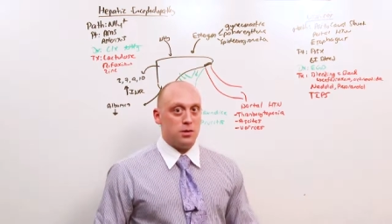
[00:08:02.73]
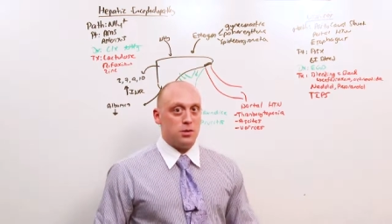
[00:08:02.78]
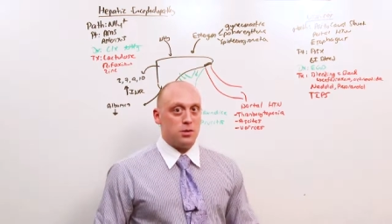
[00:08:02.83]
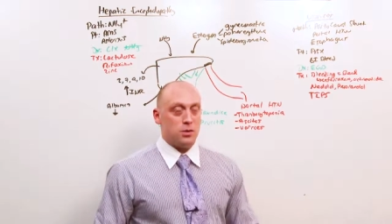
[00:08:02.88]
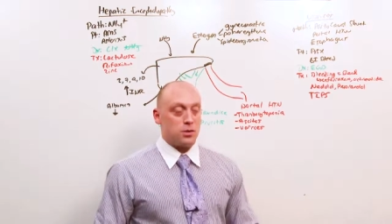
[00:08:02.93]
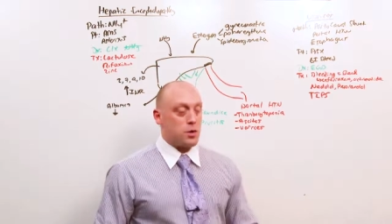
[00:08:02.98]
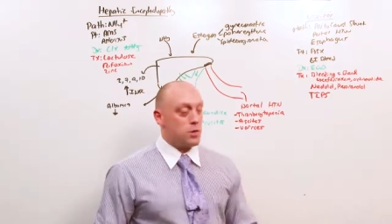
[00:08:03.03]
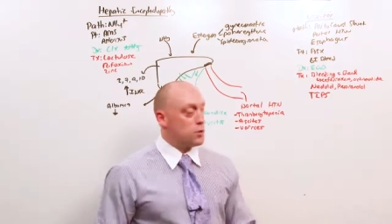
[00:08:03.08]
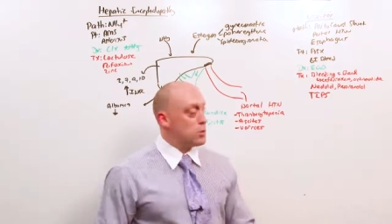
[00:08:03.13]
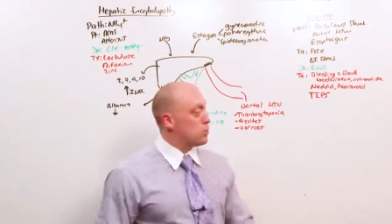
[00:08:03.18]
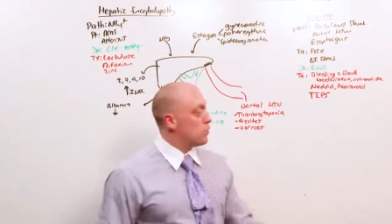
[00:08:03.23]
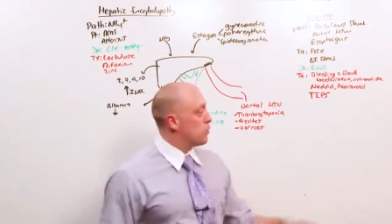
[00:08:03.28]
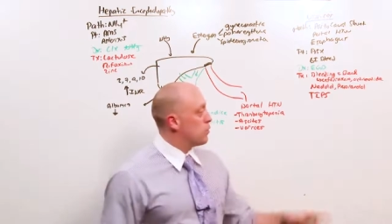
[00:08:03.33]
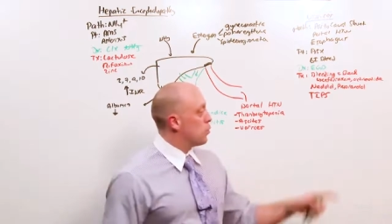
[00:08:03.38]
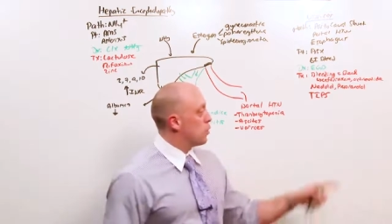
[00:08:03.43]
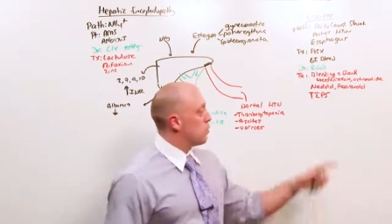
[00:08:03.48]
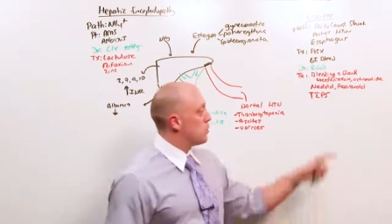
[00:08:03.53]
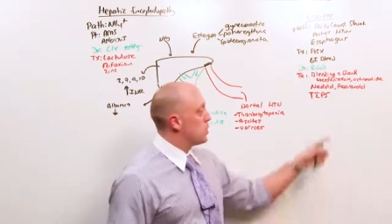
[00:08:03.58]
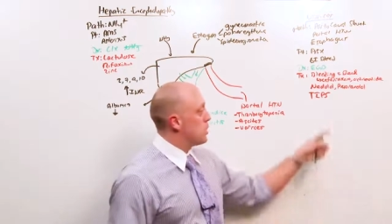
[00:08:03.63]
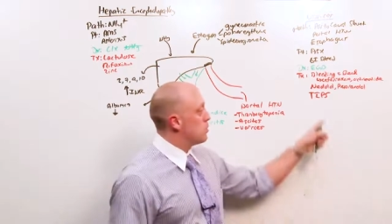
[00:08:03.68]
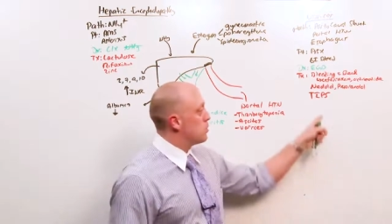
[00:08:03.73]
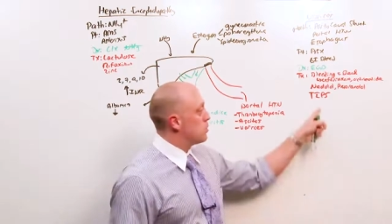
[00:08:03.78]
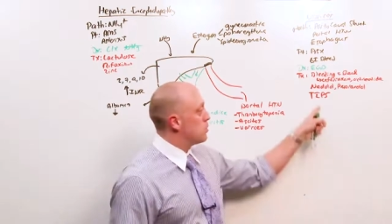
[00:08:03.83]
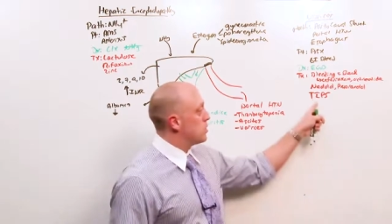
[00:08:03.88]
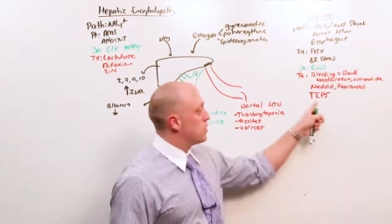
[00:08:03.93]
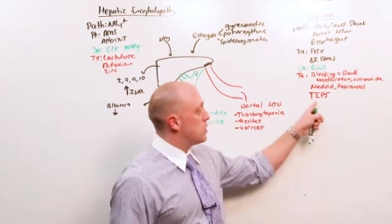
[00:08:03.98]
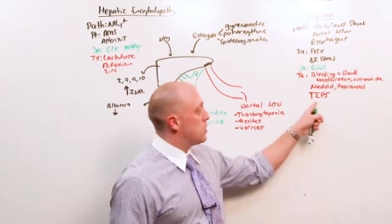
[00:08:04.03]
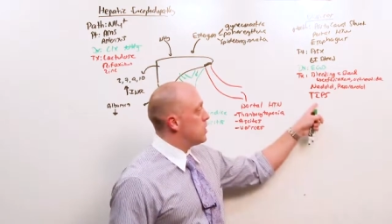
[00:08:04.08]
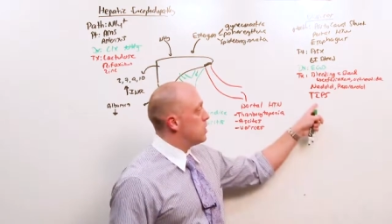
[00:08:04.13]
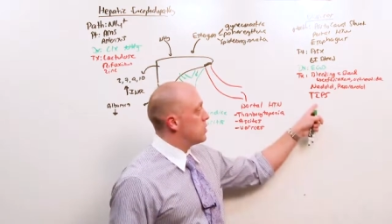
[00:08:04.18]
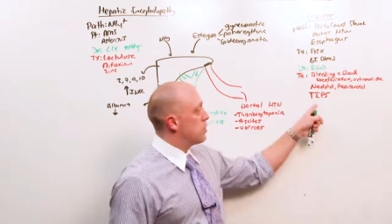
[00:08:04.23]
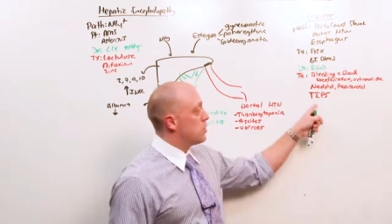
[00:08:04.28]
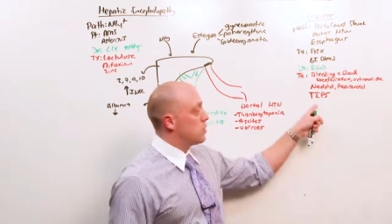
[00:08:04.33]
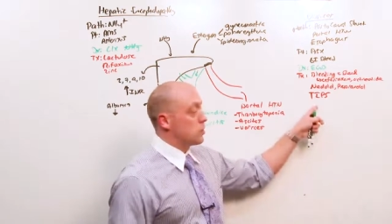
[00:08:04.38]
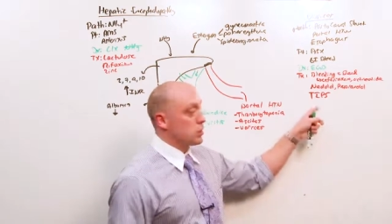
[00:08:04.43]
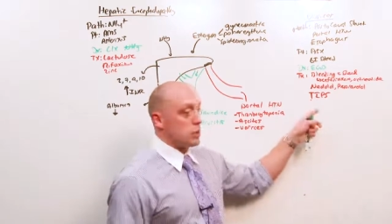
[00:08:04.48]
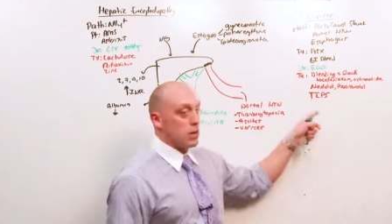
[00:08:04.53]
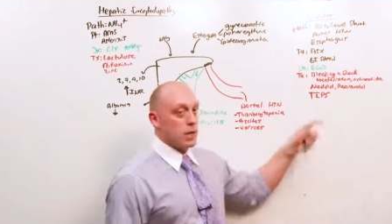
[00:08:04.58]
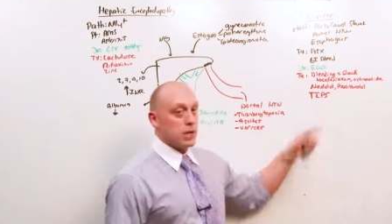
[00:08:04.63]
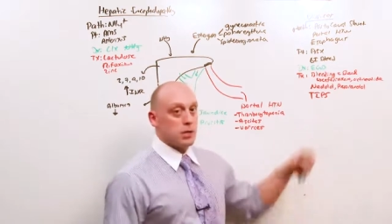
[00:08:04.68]
So if you perform a TIPS procedure,
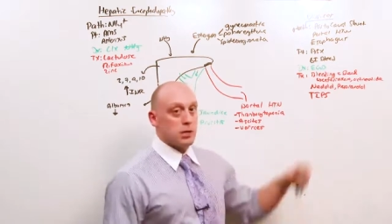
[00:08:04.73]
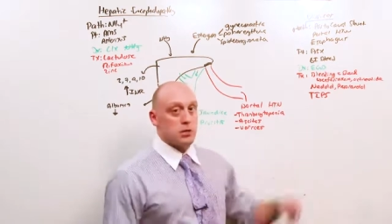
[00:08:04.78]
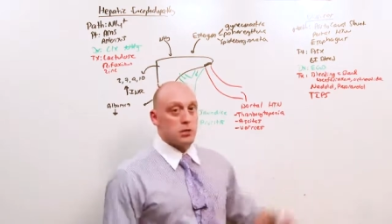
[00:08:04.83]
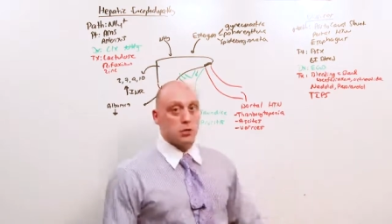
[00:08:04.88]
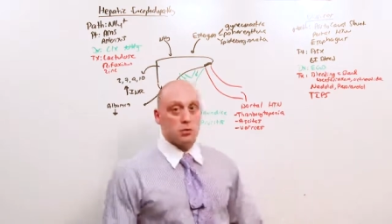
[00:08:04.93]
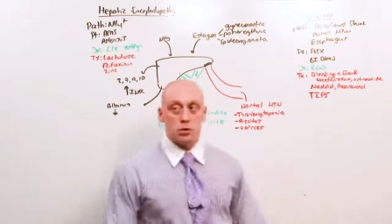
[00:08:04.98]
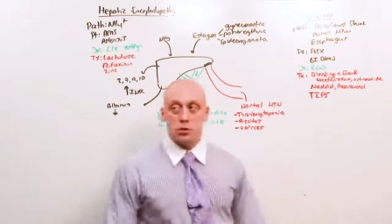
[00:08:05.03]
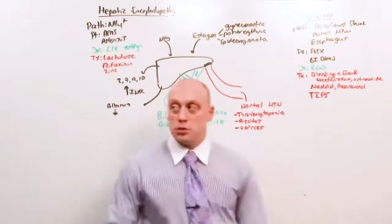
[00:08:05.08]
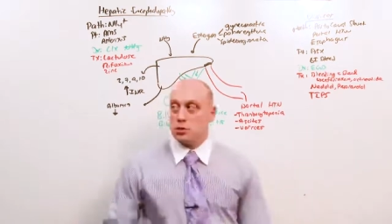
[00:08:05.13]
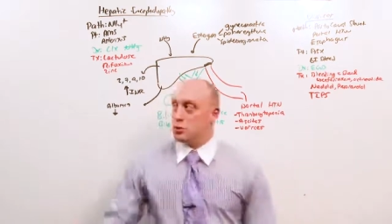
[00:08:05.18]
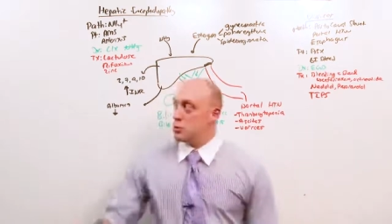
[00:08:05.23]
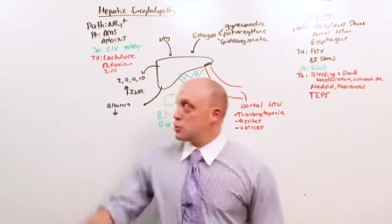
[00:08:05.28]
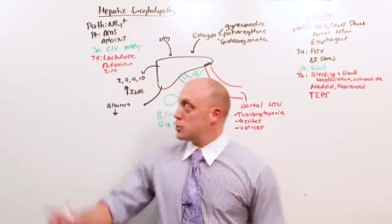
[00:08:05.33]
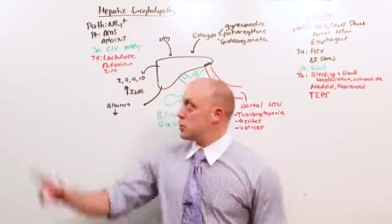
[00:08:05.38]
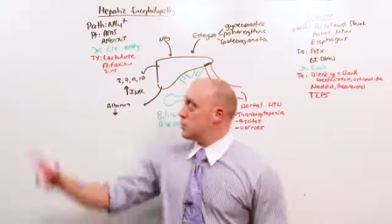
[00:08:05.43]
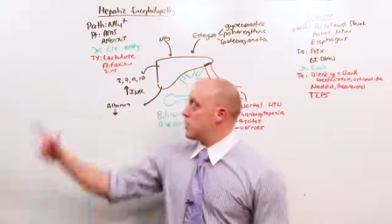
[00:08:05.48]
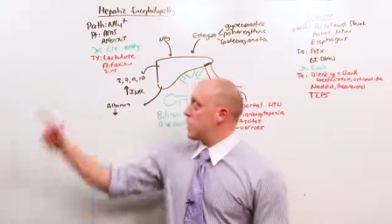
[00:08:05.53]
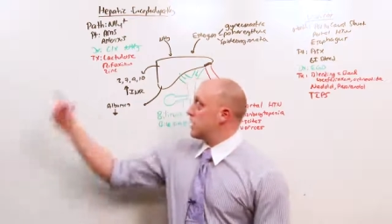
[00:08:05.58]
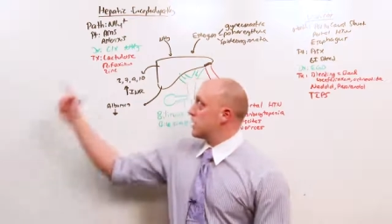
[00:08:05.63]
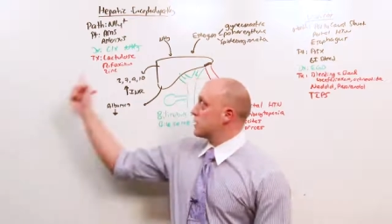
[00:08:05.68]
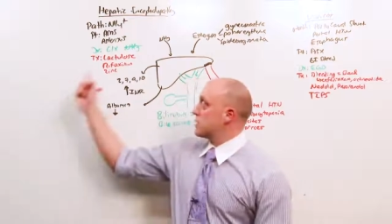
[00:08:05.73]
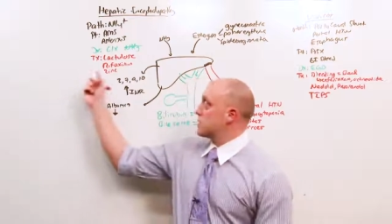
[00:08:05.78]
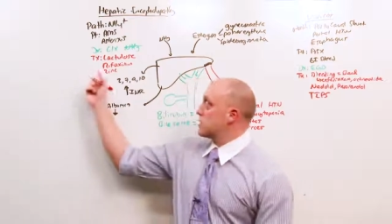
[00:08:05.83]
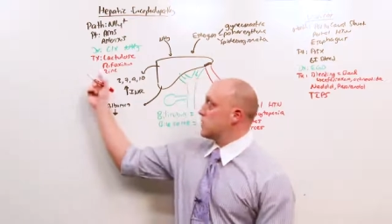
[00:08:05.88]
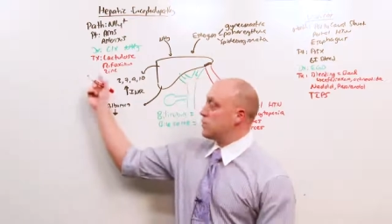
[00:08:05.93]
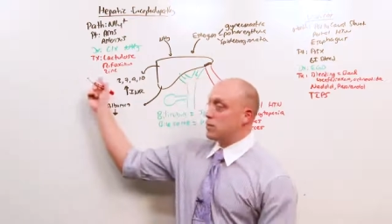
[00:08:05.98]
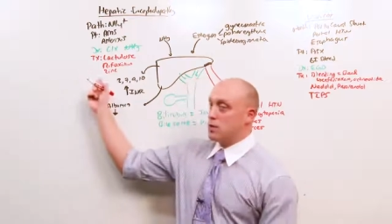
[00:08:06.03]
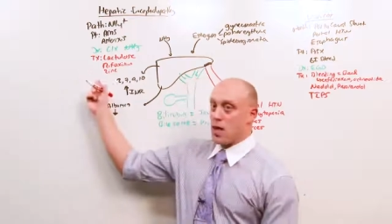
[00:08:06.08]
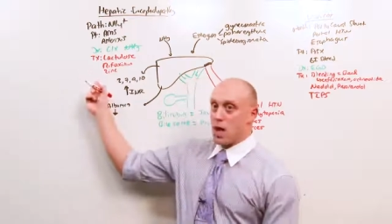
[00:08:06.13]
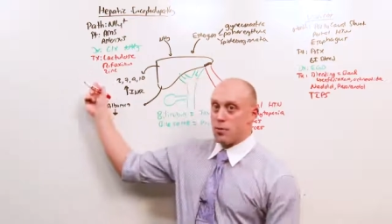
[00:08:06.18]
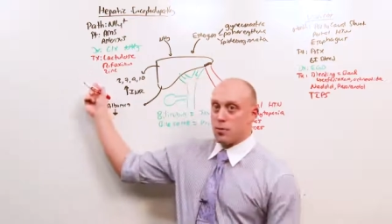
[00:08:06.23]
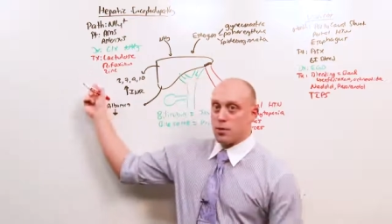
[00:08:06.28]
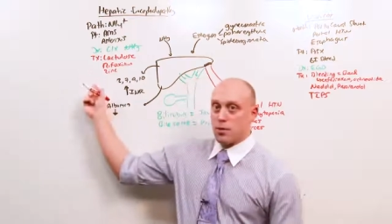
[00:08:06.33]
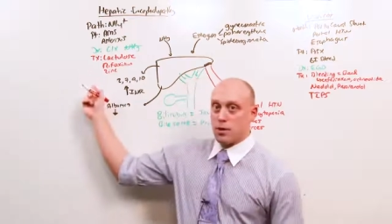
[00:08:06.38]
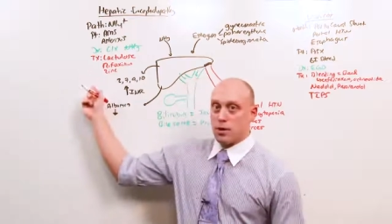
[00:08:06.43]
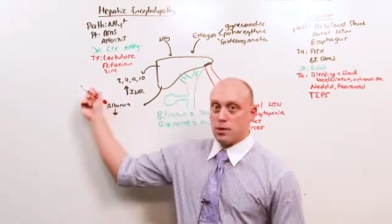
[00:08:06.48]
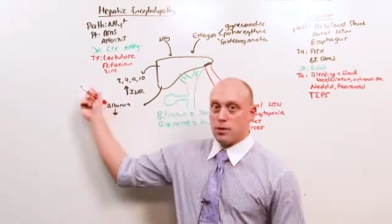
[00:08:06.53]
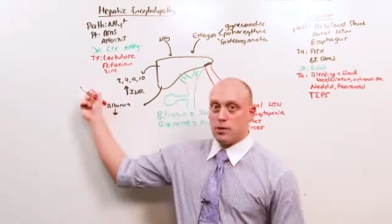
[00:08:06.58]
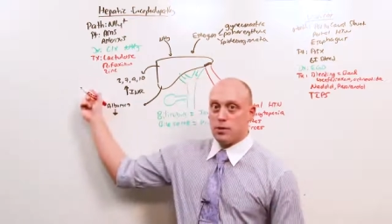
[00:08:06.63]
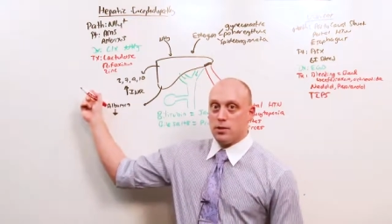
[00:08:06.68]
you're likely to induce hepatic
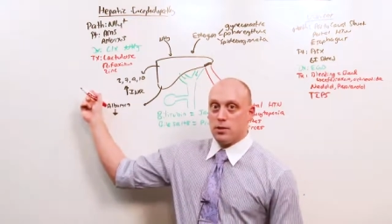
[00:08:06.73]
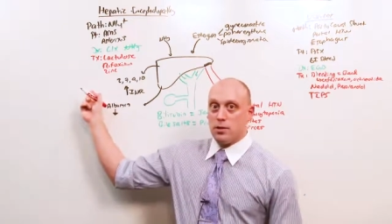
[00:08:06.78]
encephalopathy.